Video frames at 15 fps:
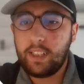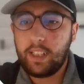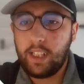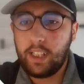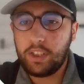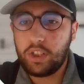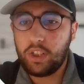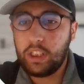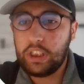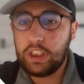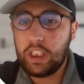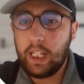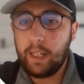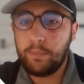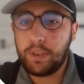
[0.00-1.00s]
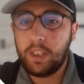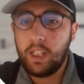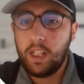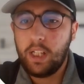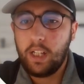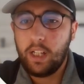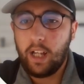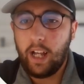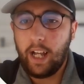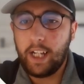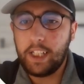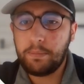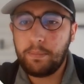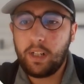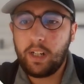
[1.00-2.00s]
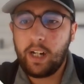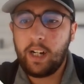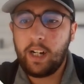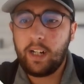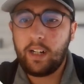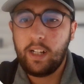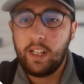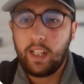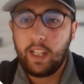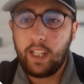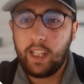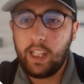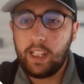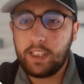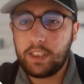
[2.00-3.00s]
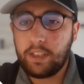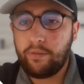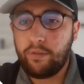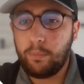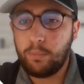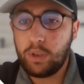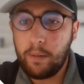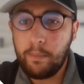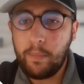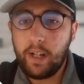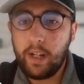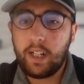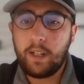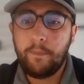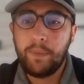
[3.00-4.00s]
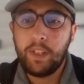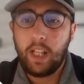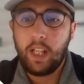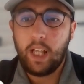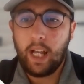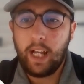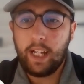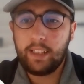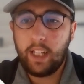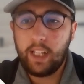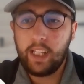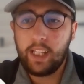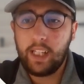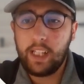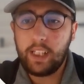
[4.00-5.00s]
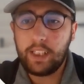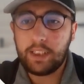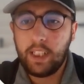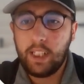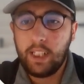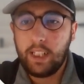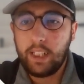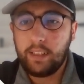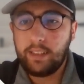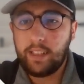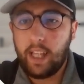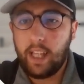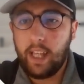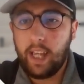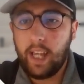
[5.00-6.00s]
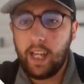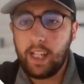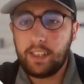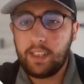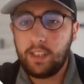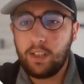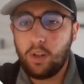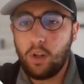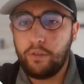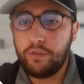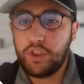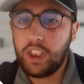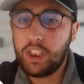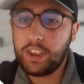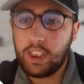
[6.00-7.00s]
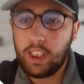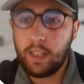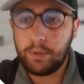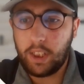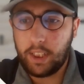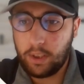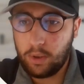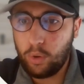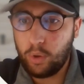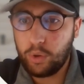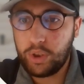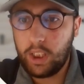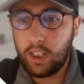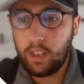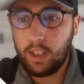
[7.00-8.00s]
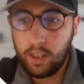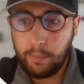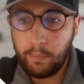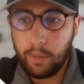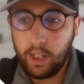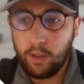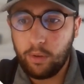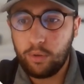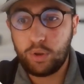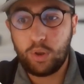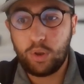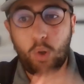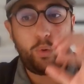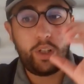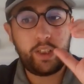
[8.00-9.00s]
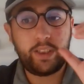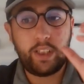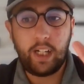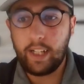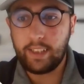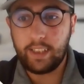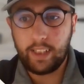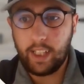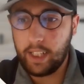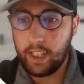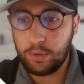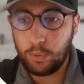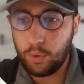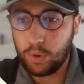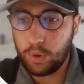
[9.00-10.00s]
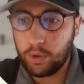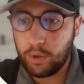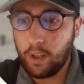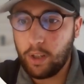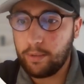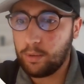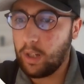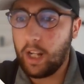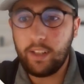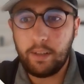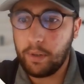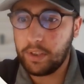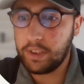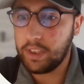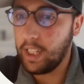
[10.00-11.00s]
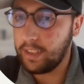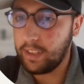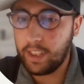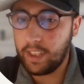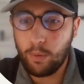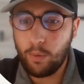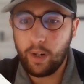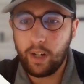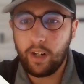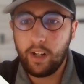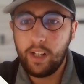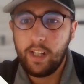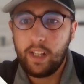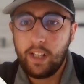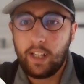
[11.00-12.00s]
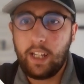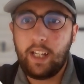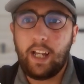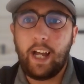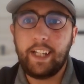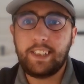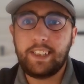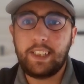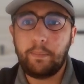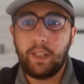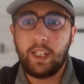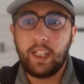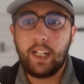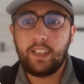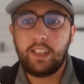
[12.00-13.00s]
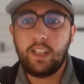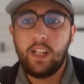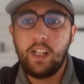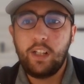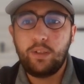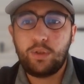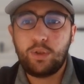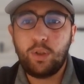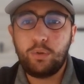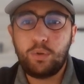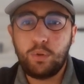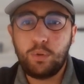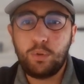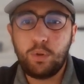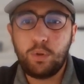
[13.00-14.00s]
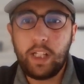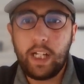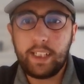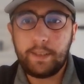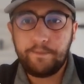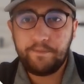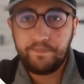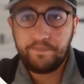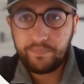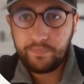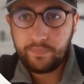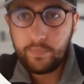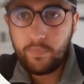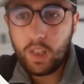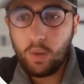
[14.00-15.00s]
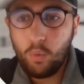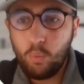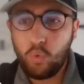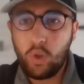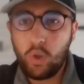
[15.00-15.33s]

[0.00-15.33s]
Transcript: Is James Hansberger. He's from Denver, and he's the head of GTM technology in Miro. So he's the guy that has to use our software. 100%. It's our ICP, right? So to do that, we